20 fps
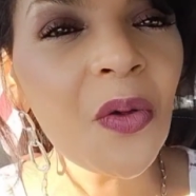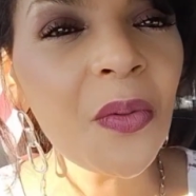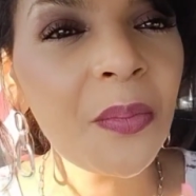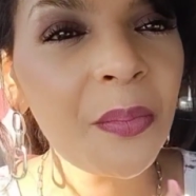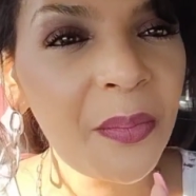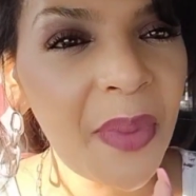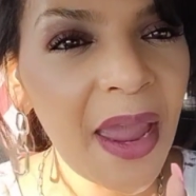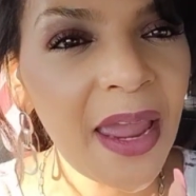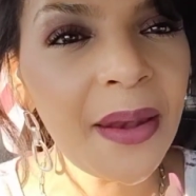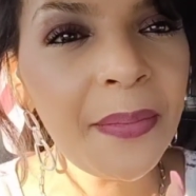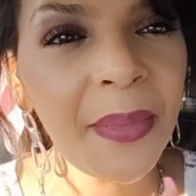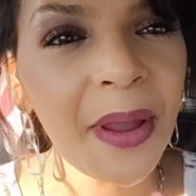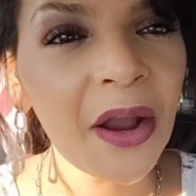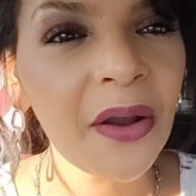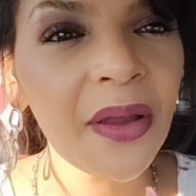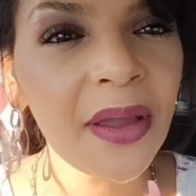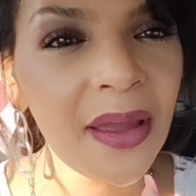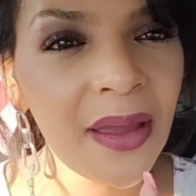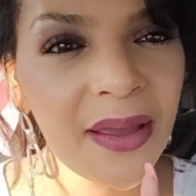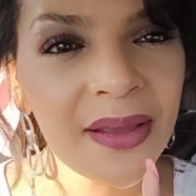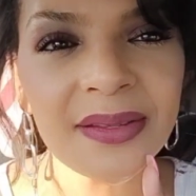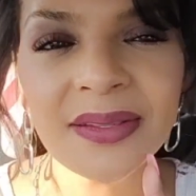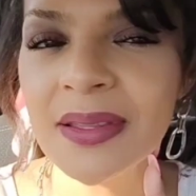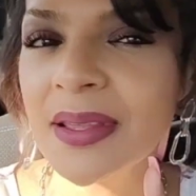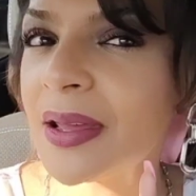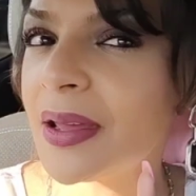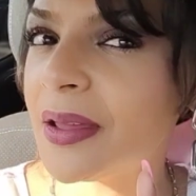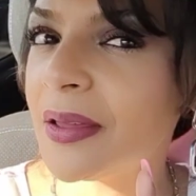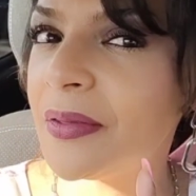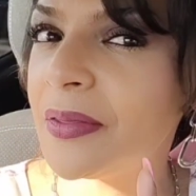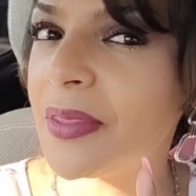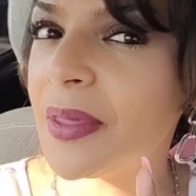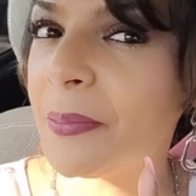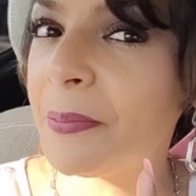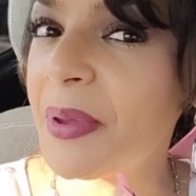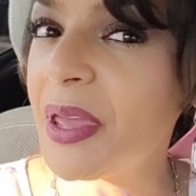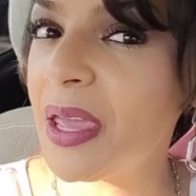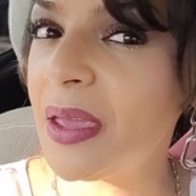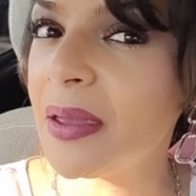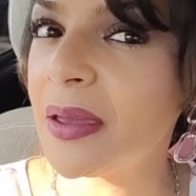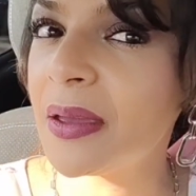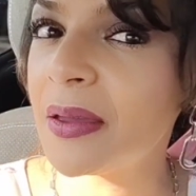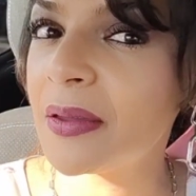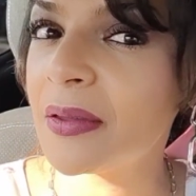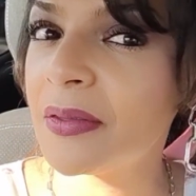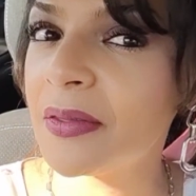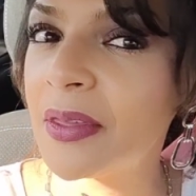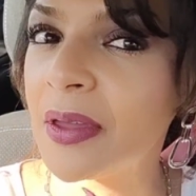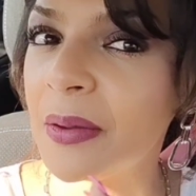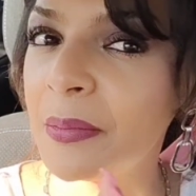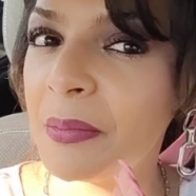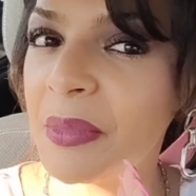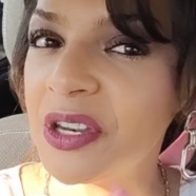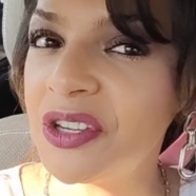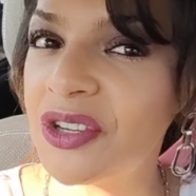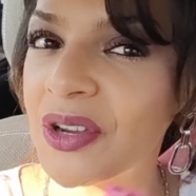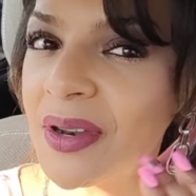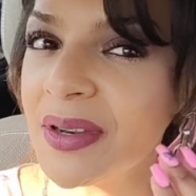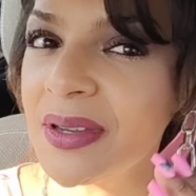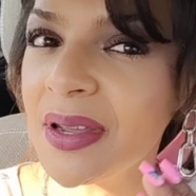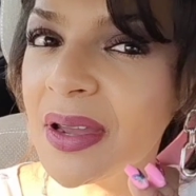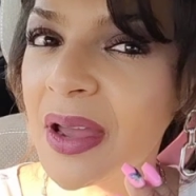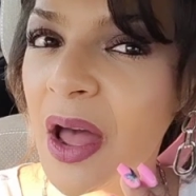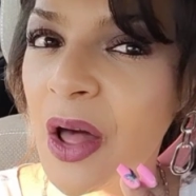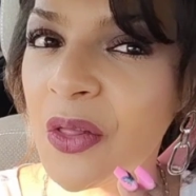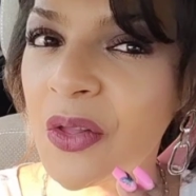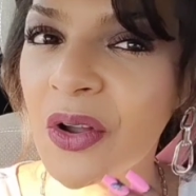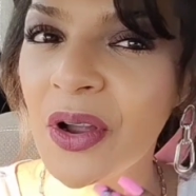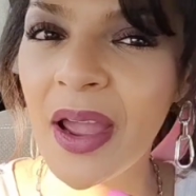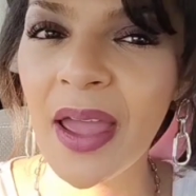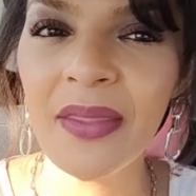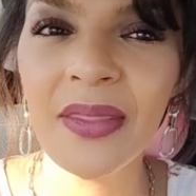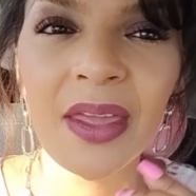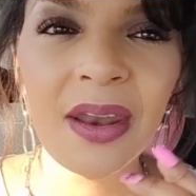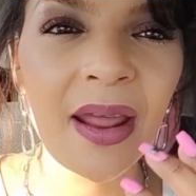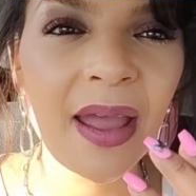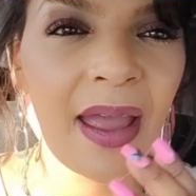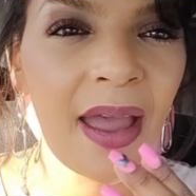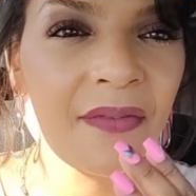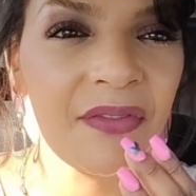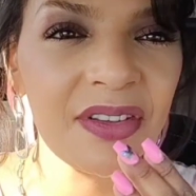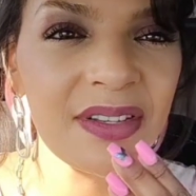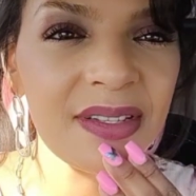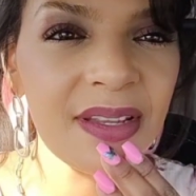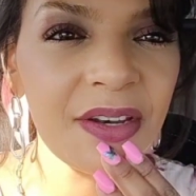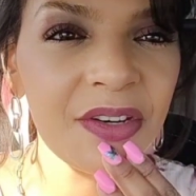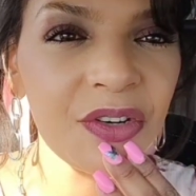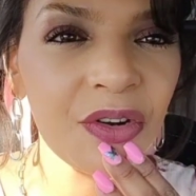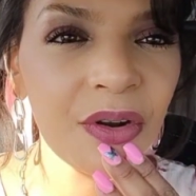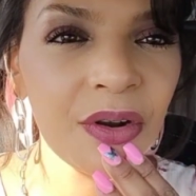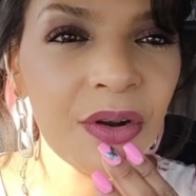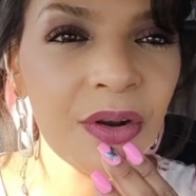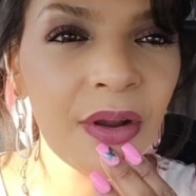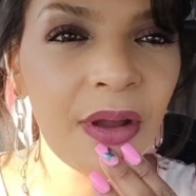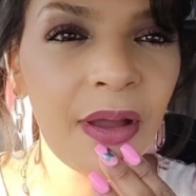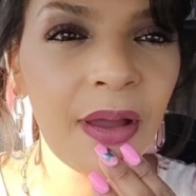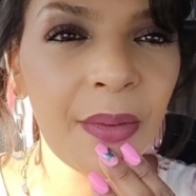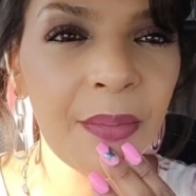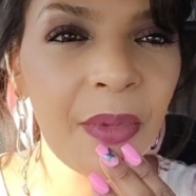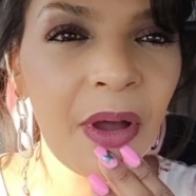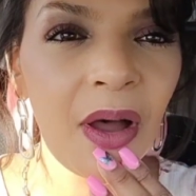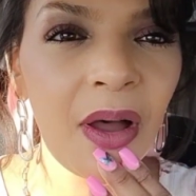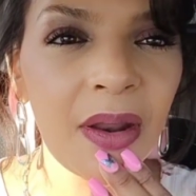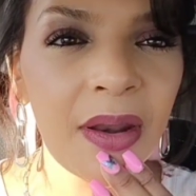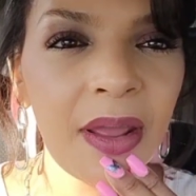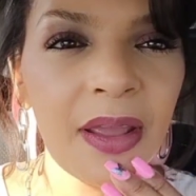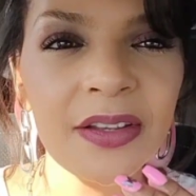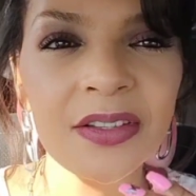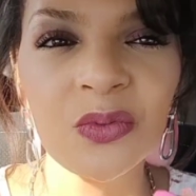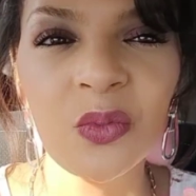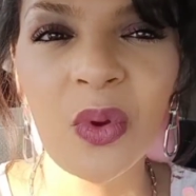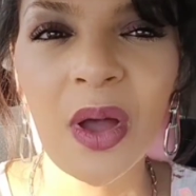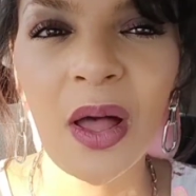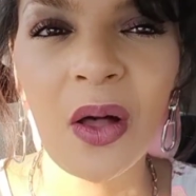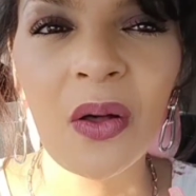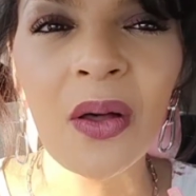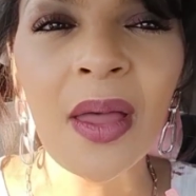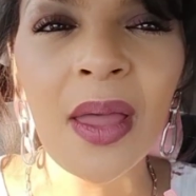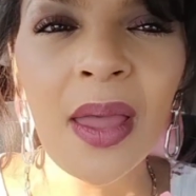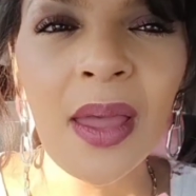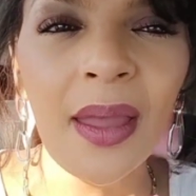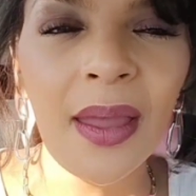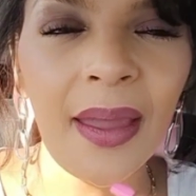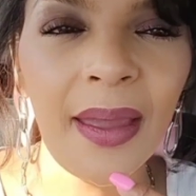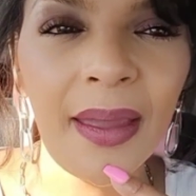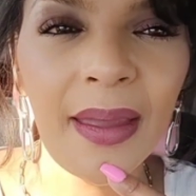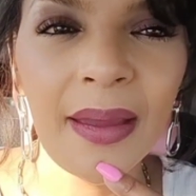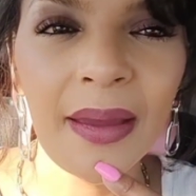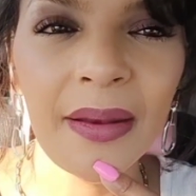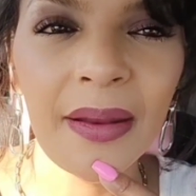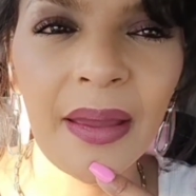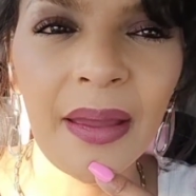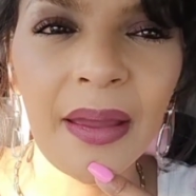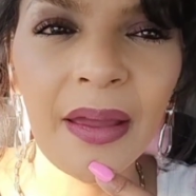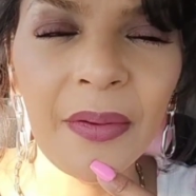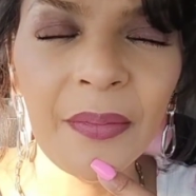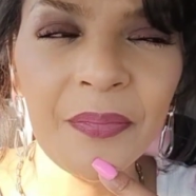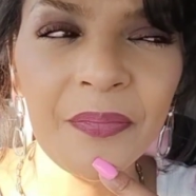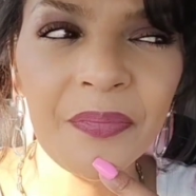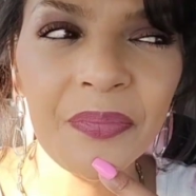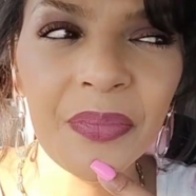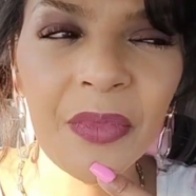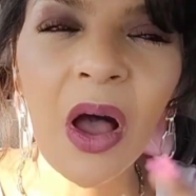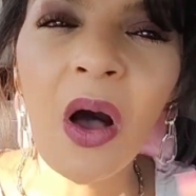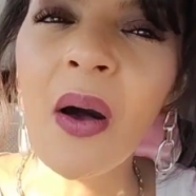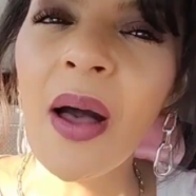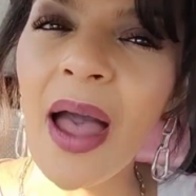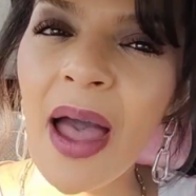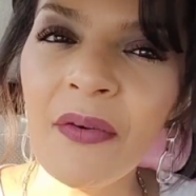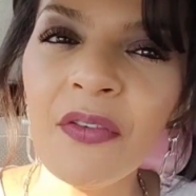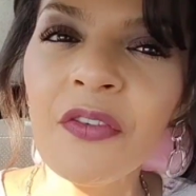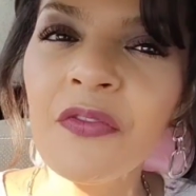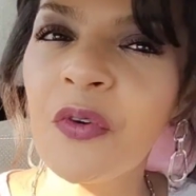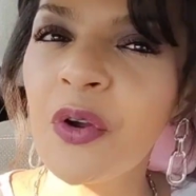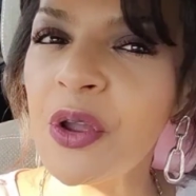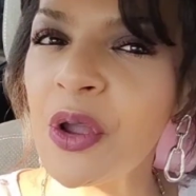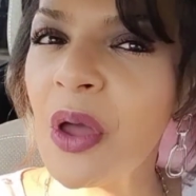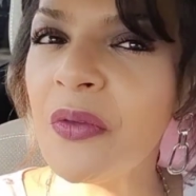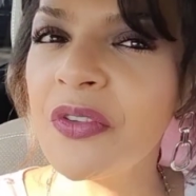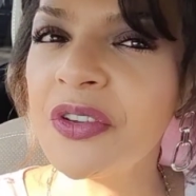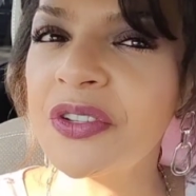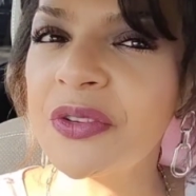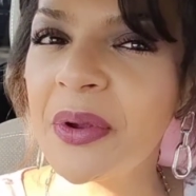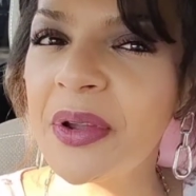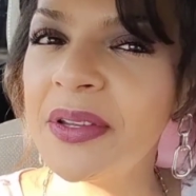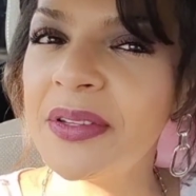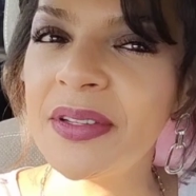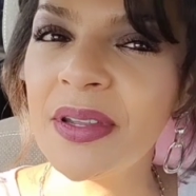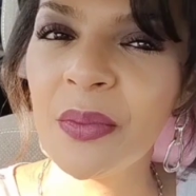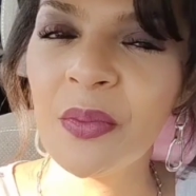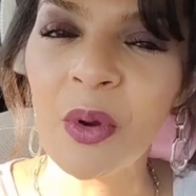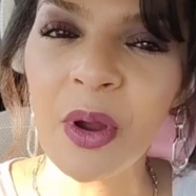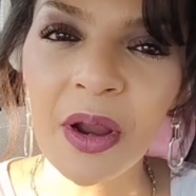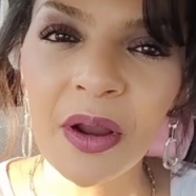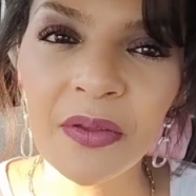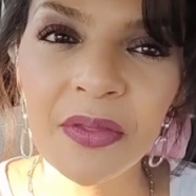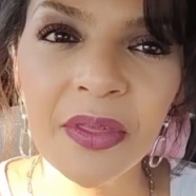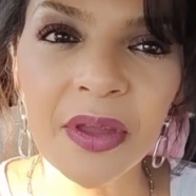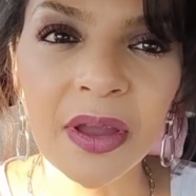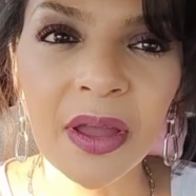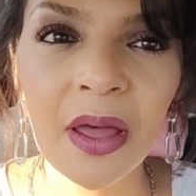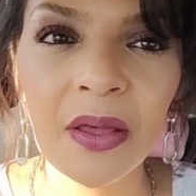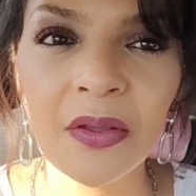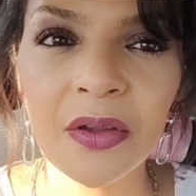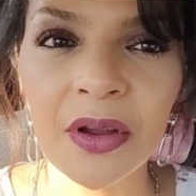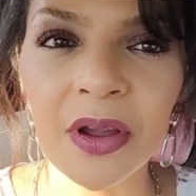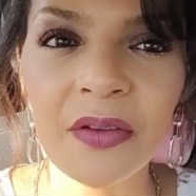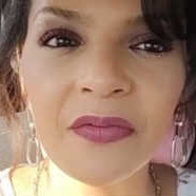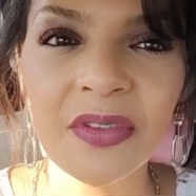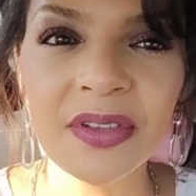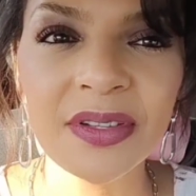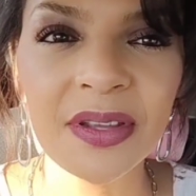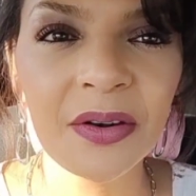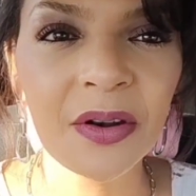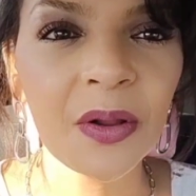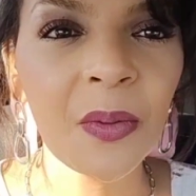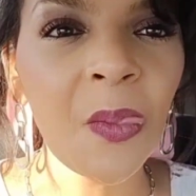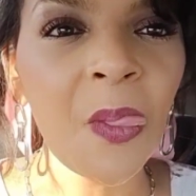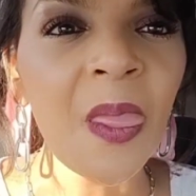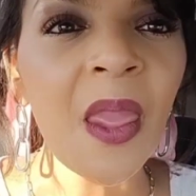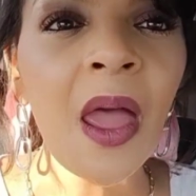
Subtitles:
Baneberry is the pink, the magenta color, and then I have a center on as well. And I'll have it for you on the screen somewhere, the color of the center.